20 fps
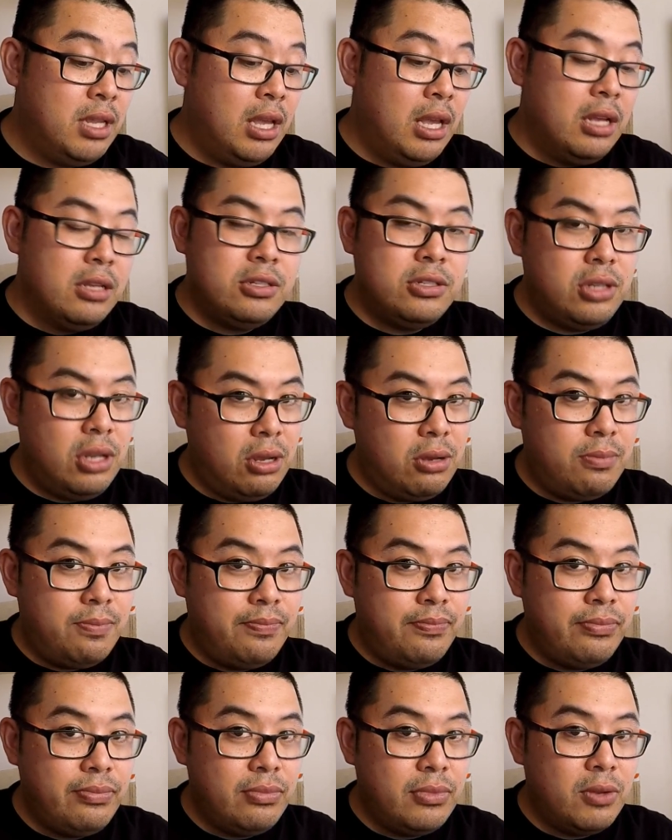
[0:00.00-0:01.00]
So,
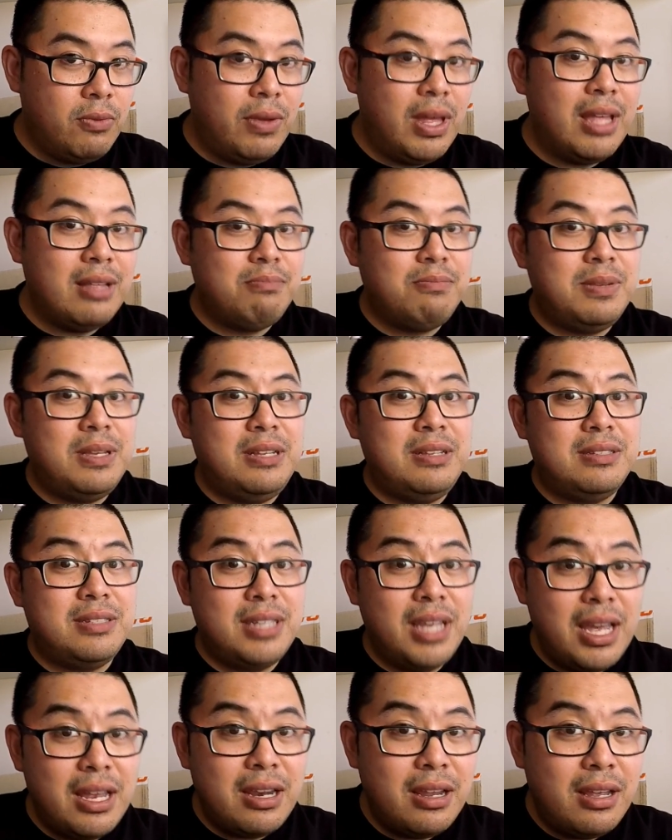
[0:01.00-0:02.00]
with that being
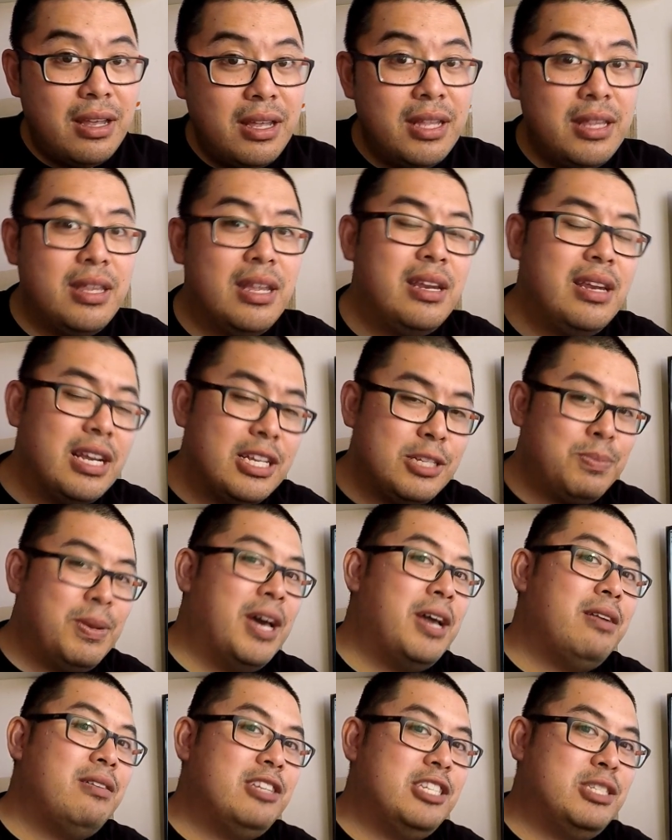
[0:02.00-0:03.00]
said, the next
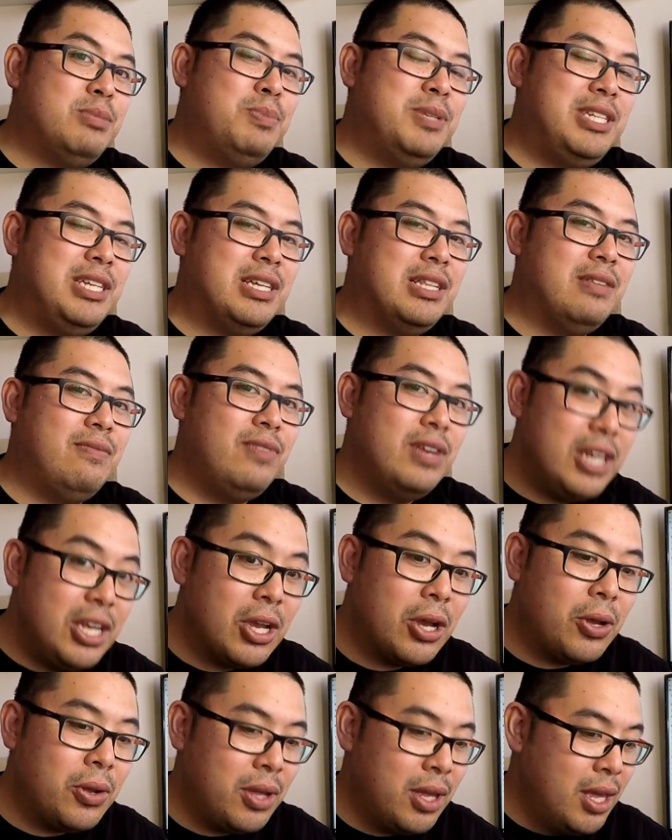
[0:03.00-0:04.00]
part of this particular
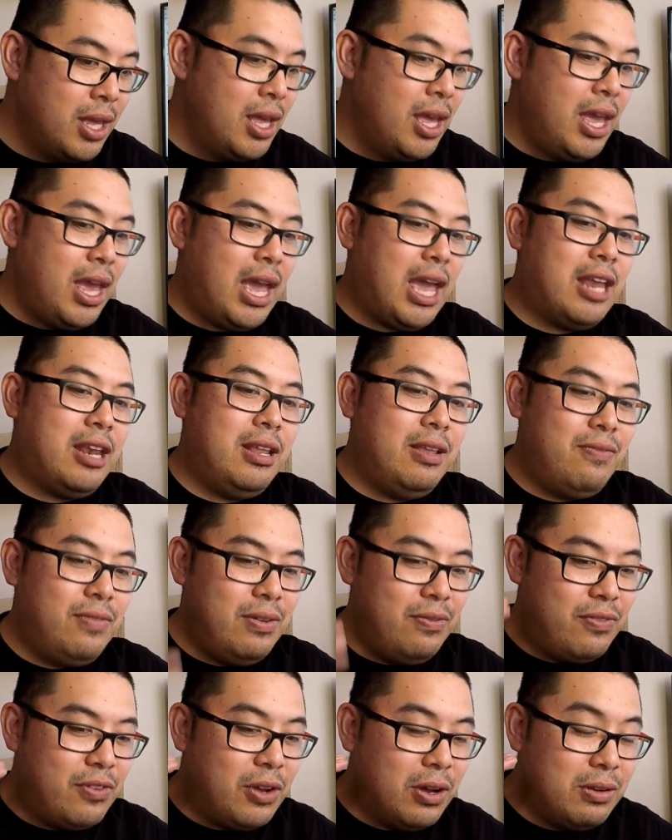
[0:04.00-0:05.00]
video, and if
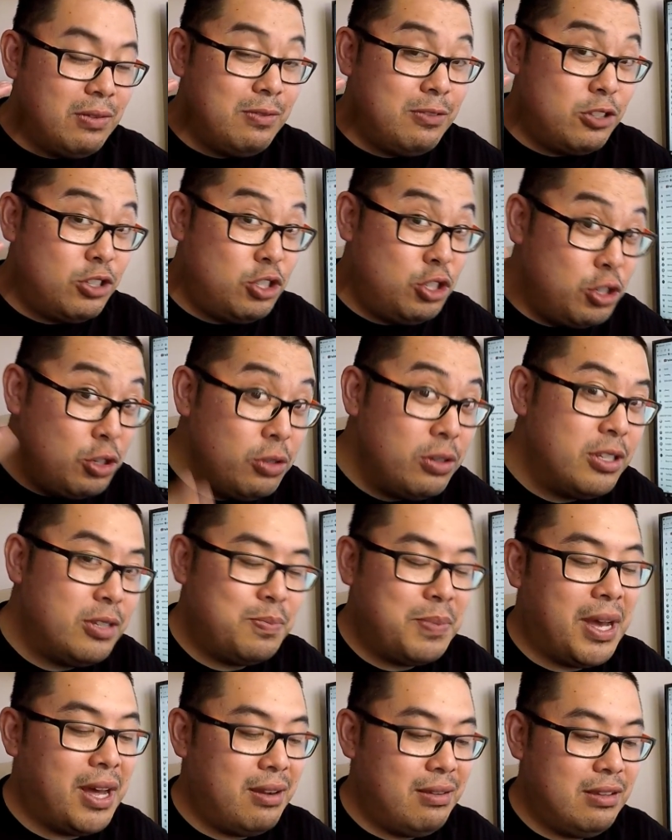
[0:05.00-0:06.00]
you've gotten to this
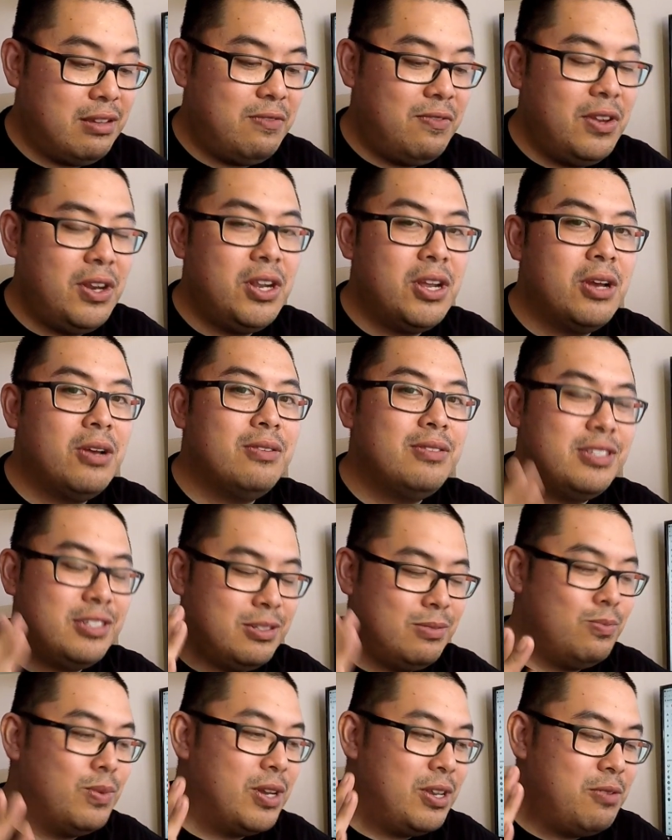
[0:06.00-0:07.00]
part of this video, this
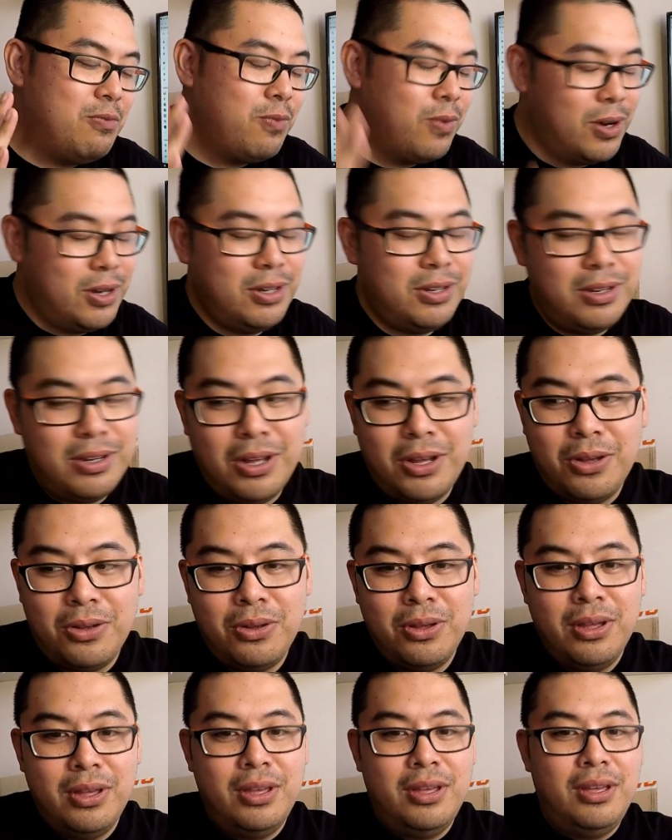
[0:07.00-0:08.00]
is where you want to know
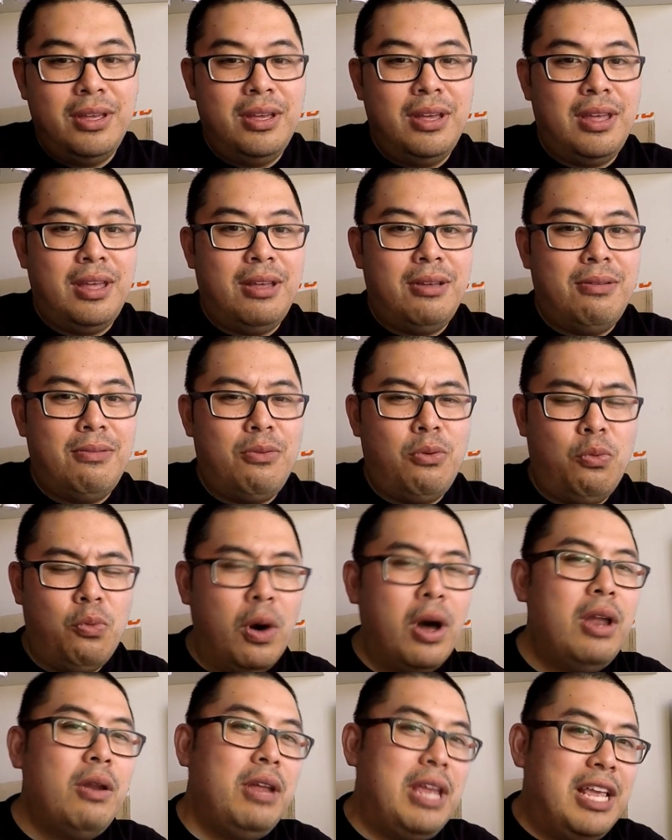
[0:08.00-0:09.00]

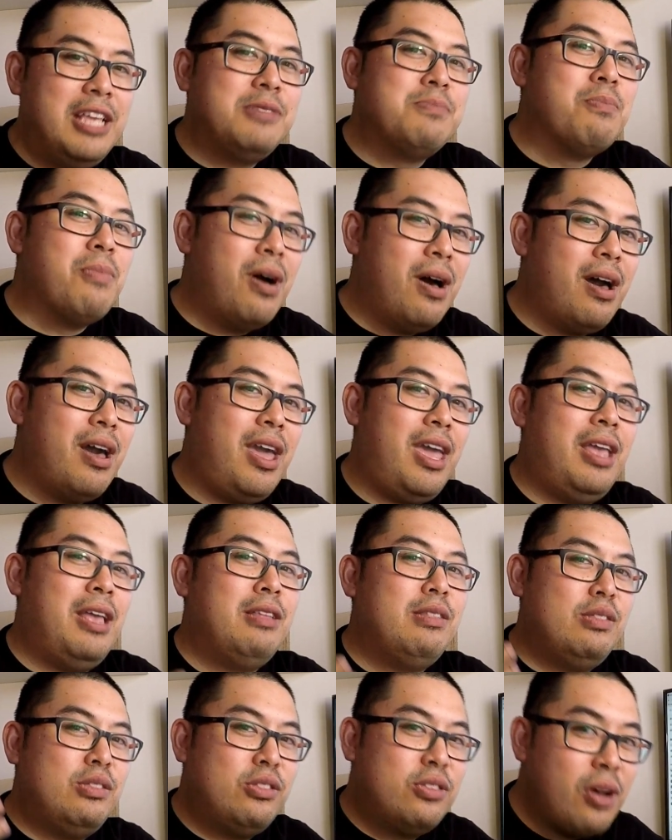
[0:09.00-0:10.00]
what is my
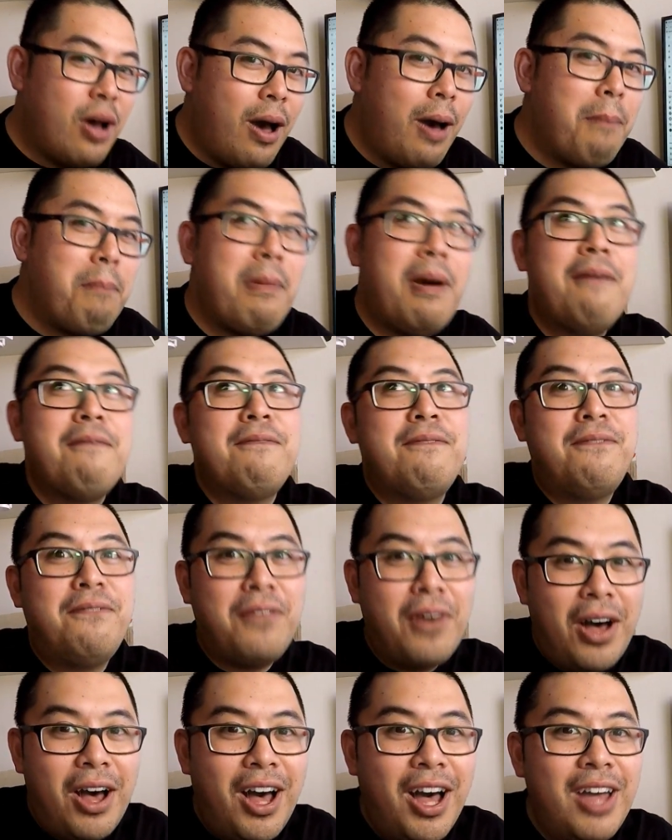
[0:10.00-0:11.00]
top
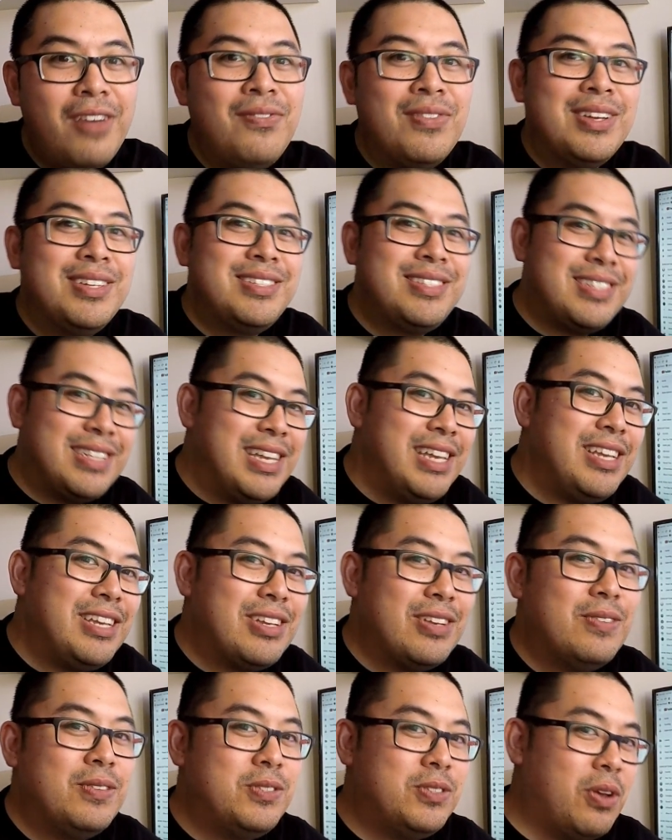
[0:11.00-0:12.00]
5
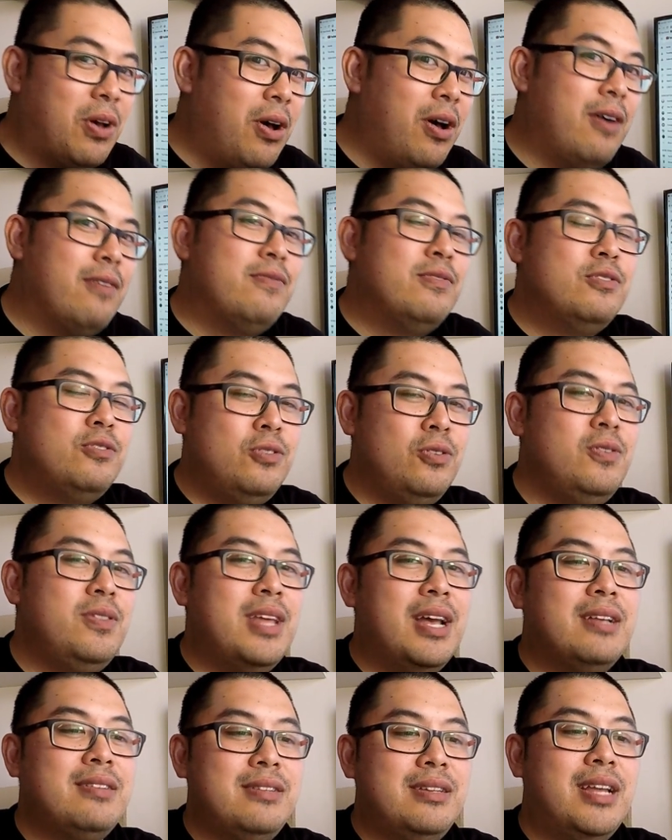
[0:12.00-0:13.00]
sneakers of
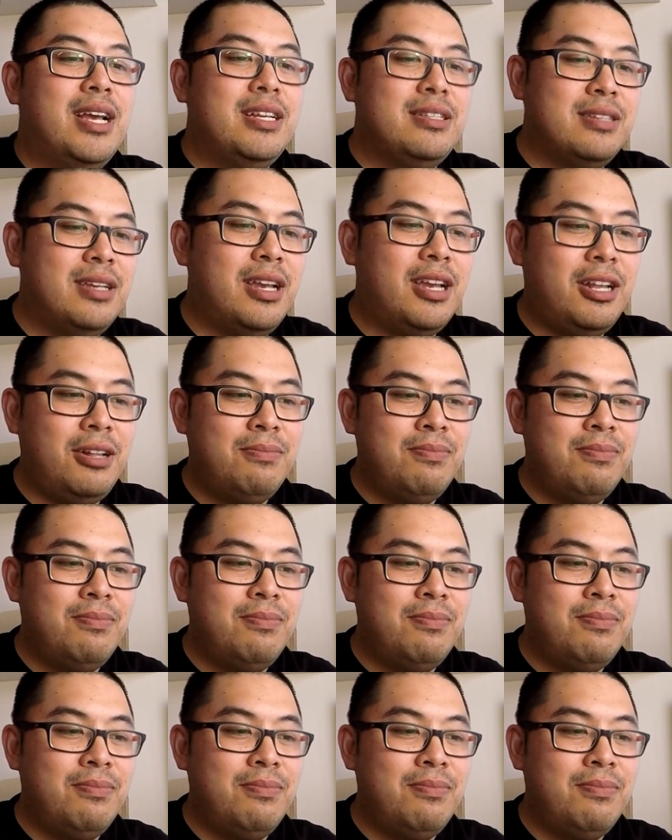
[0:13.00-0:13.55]
2018.